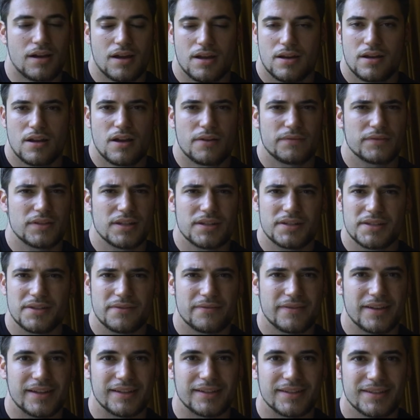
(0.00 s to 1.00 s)
I love this
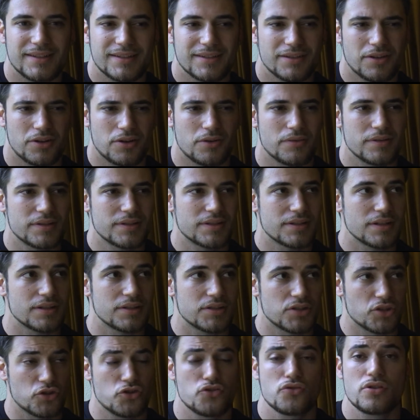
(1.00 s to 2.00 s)
event. You know, it's
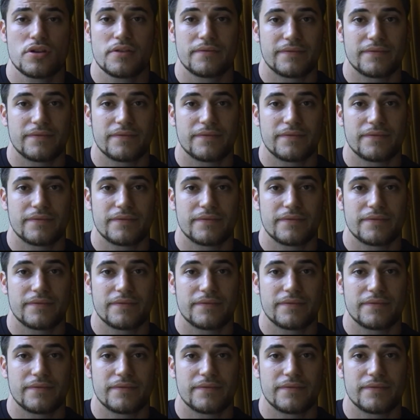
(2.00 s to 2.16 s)
it's a new